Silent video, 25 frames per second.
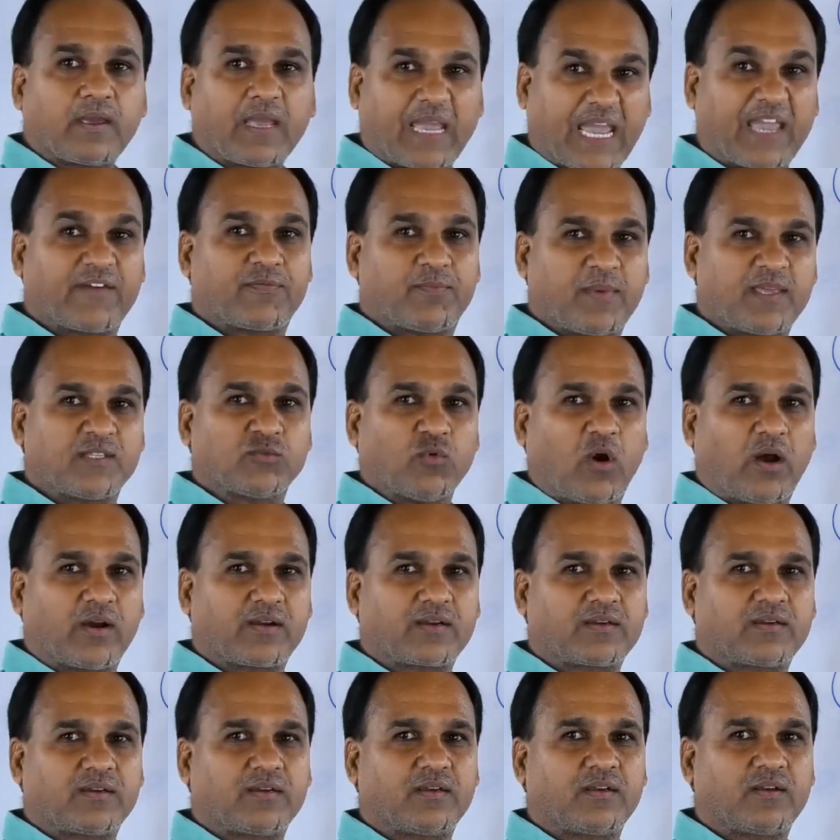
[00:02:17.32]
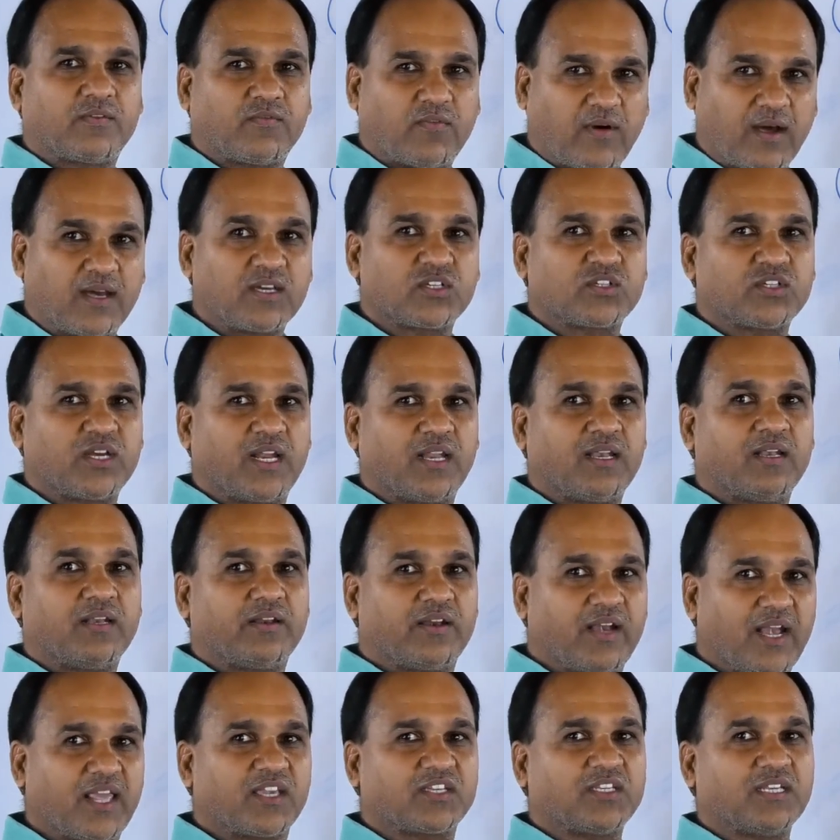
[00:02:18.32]
F means what? Functional
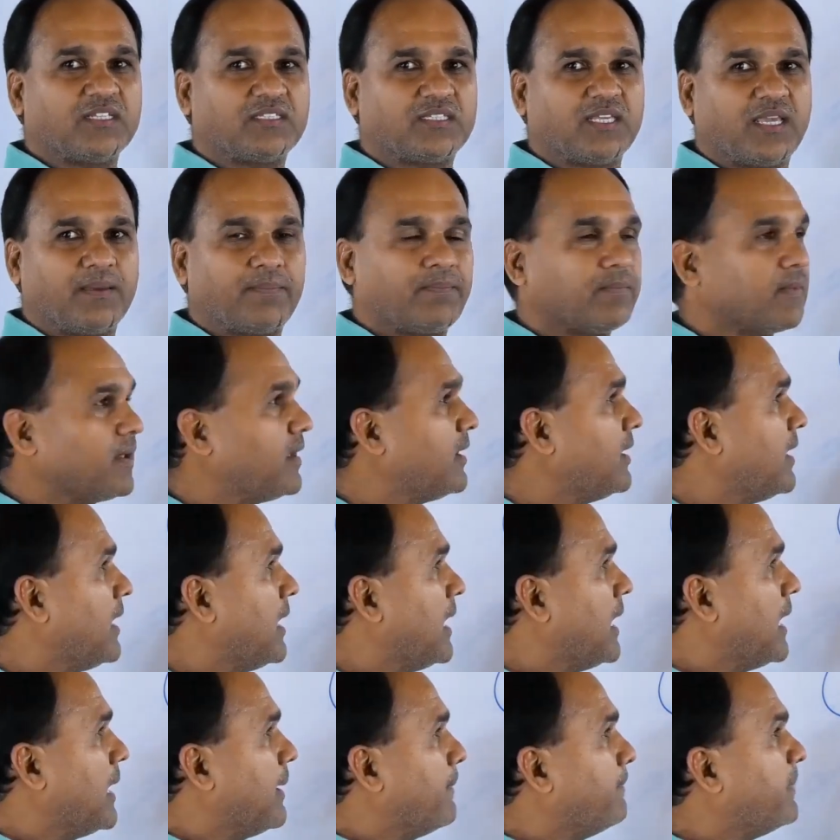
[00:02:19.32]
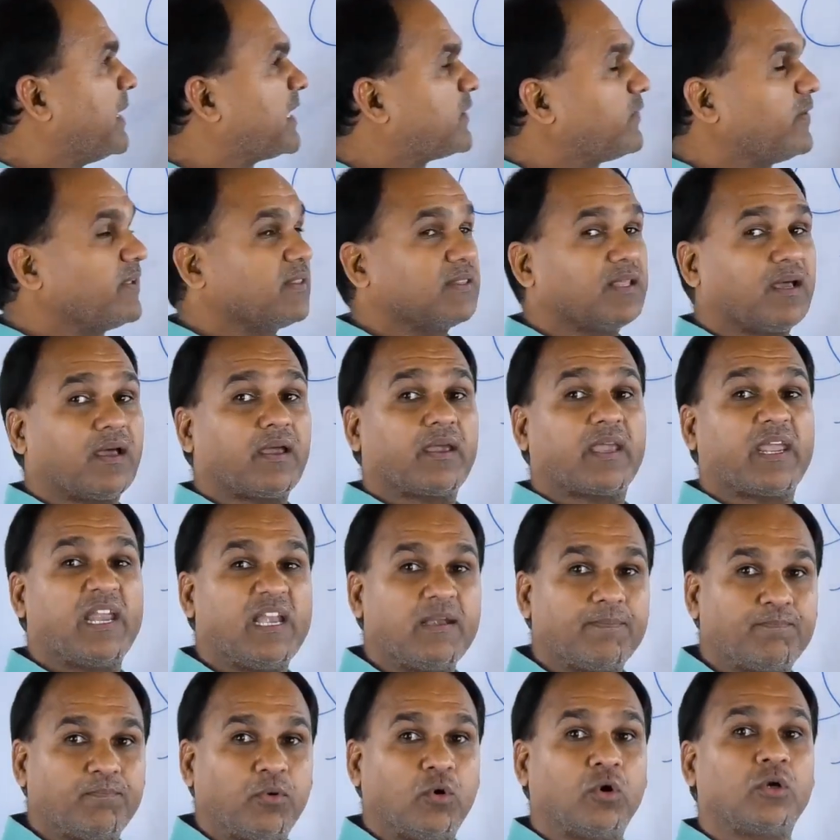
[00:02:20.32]
relationship between the
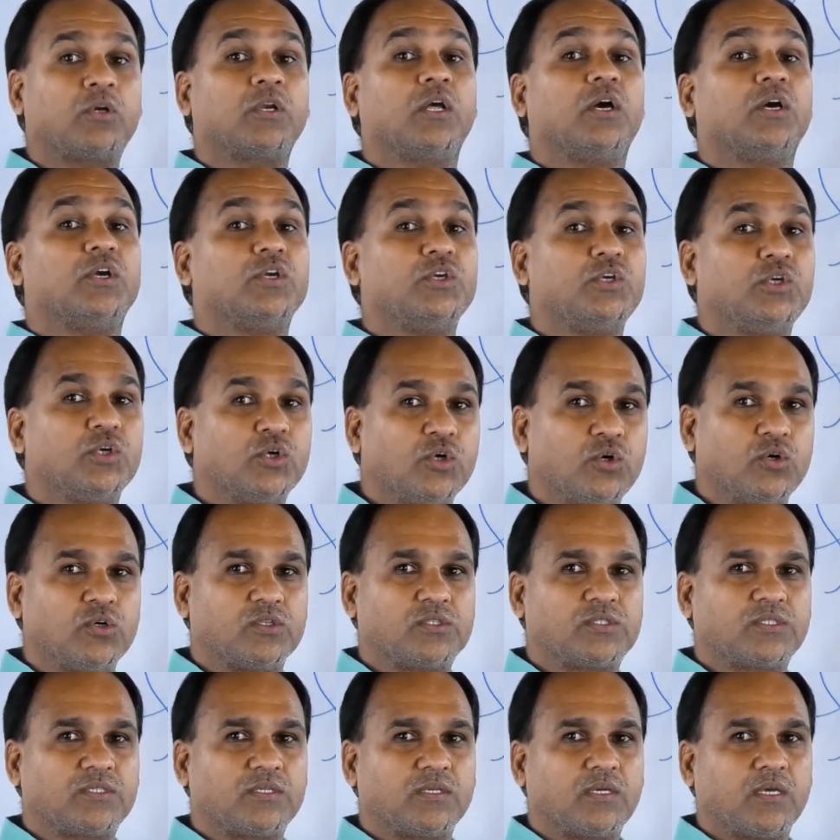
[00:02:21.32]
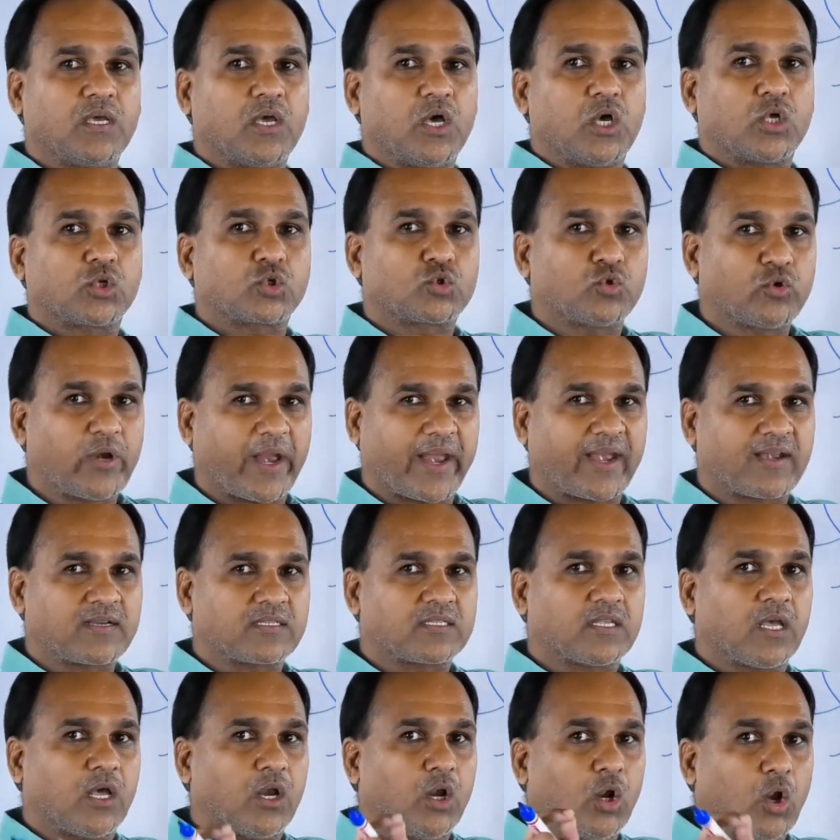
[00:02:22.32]
input used.
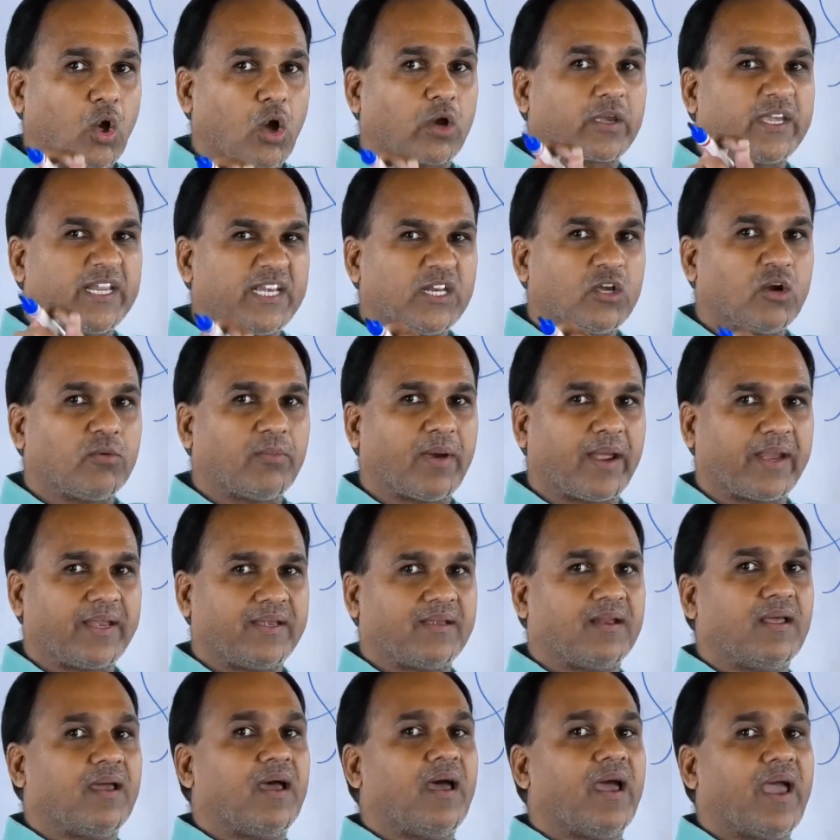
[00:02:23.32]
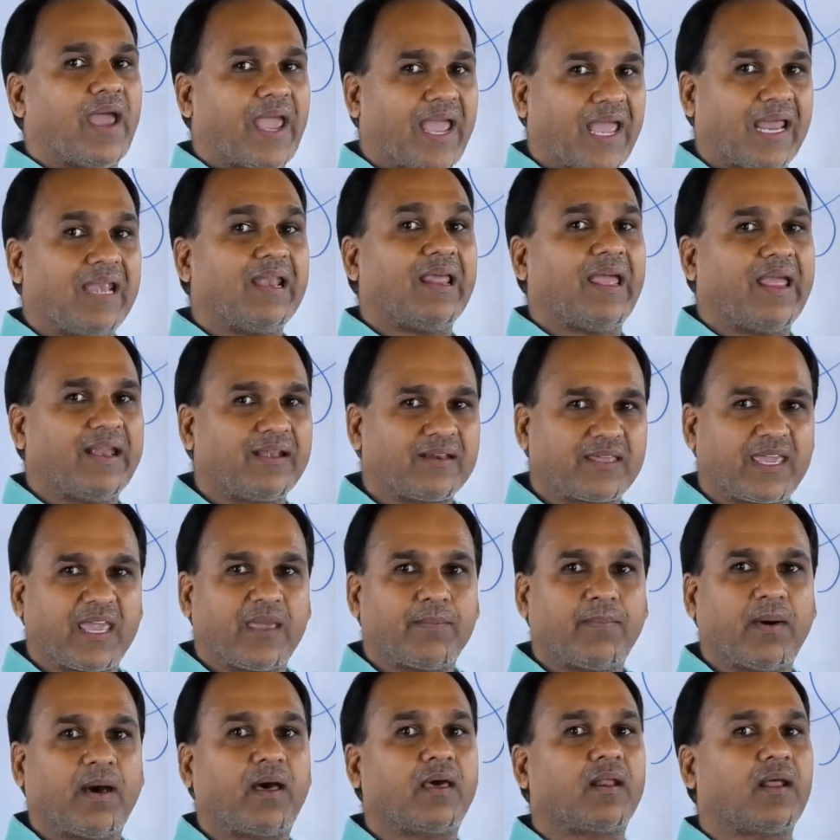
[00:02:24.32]
Students, lock in your mind. L and K
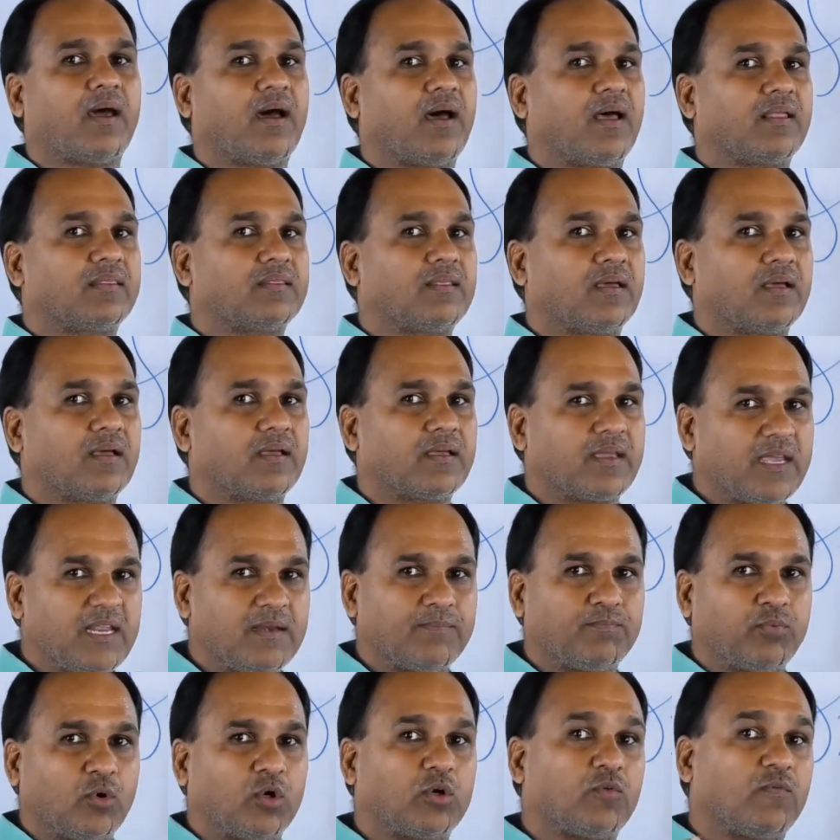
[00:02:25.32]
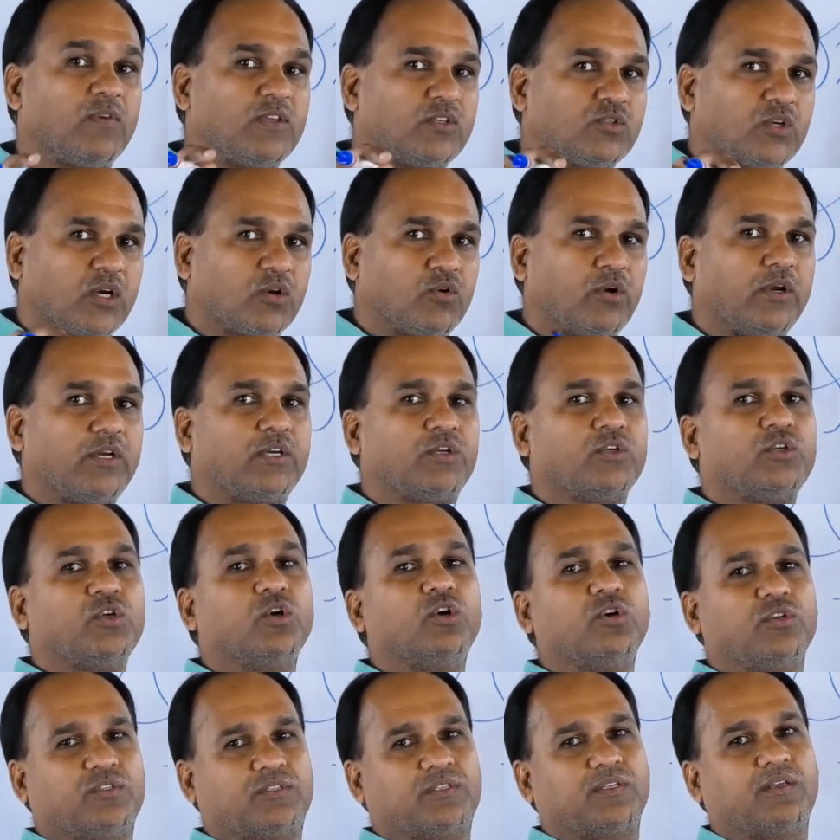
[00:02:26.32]
bar are the input which you are going to
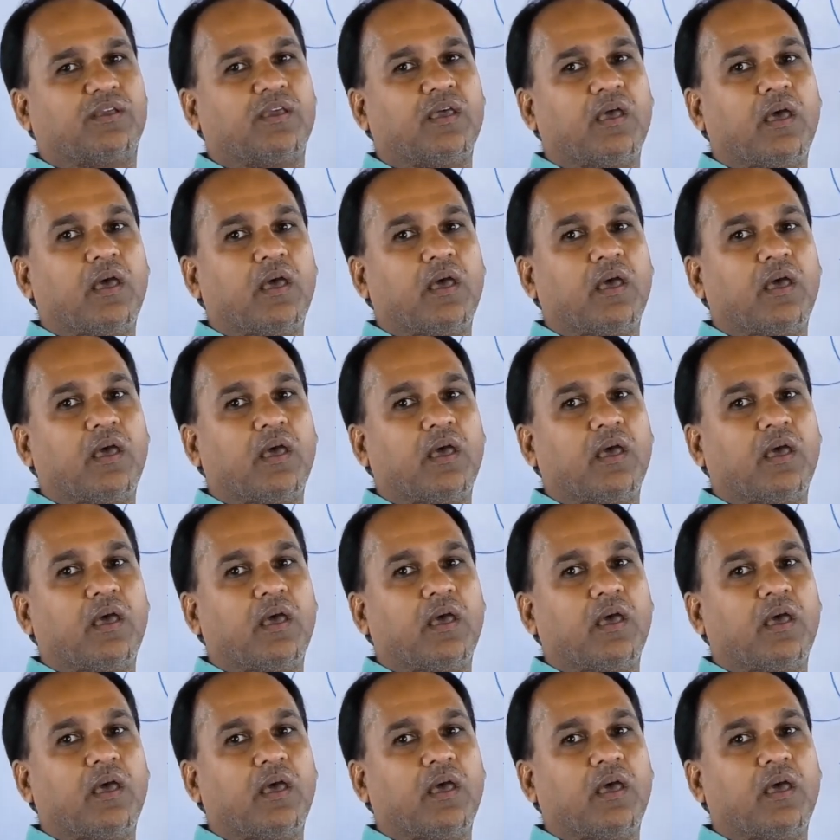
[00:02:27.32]
use.